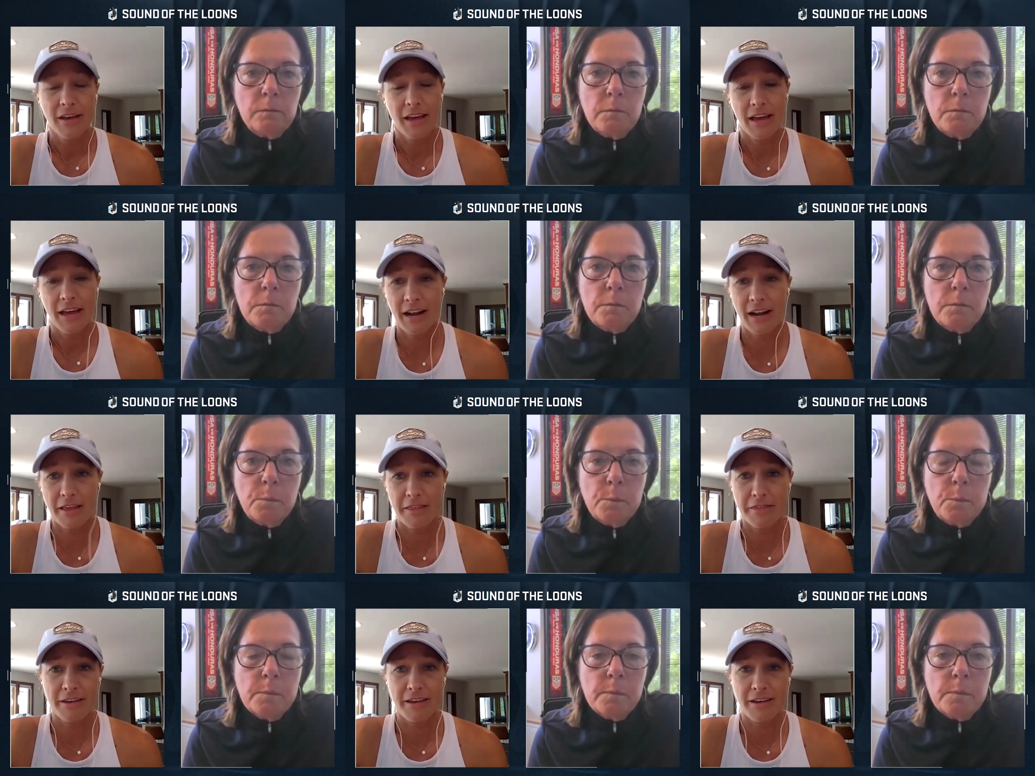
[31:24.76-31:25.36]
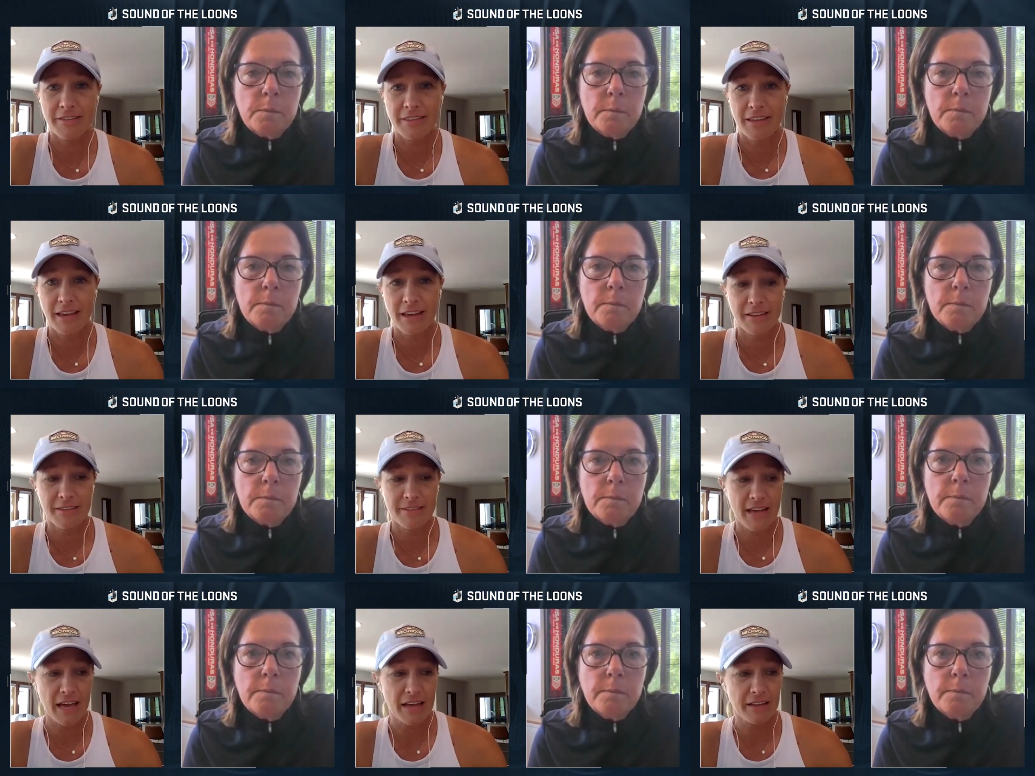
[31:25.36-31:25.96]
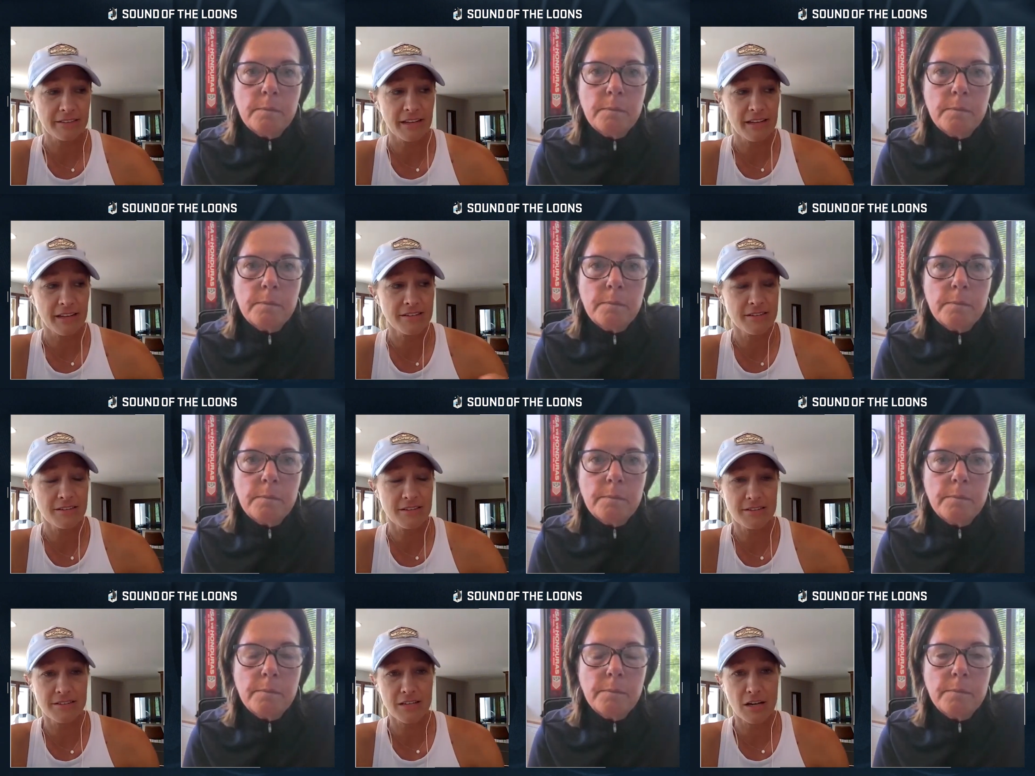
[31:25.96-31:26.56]
Speaker 1: And I think that that lends
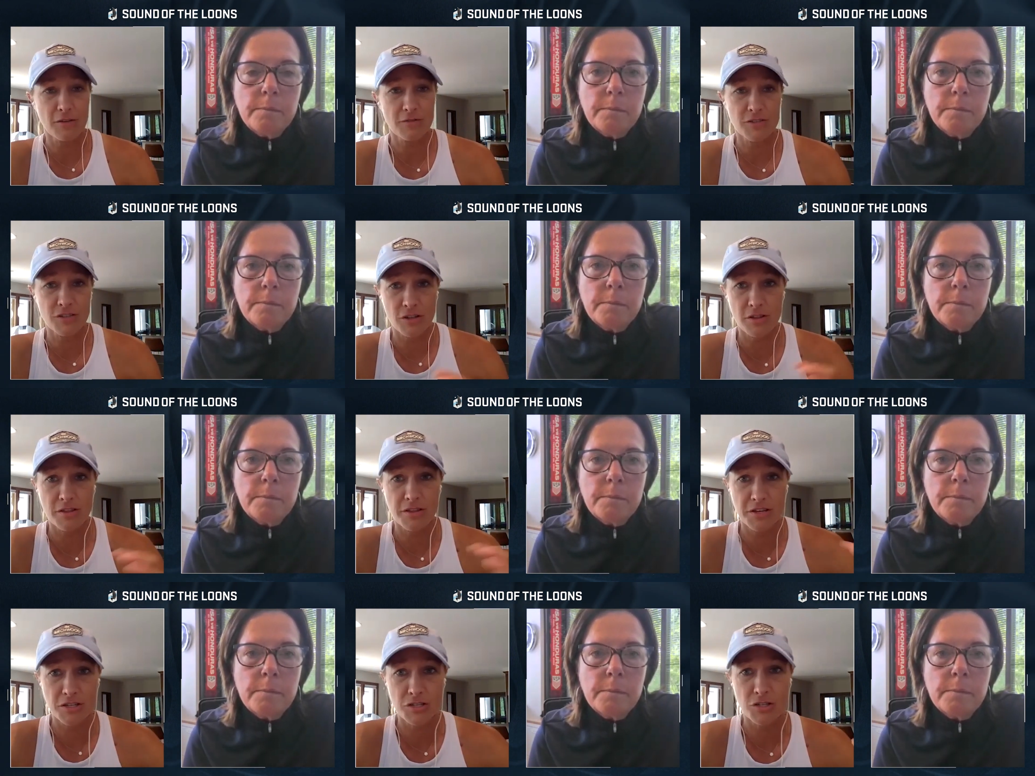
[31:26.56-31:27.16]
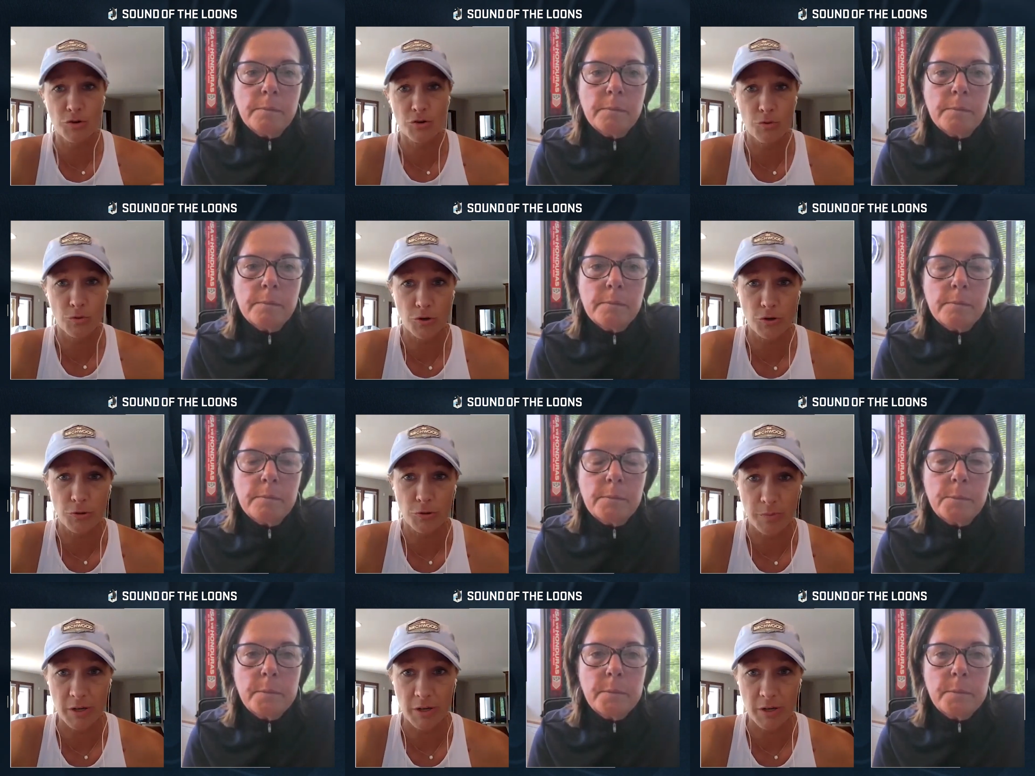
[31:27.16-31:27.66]
itself to this group.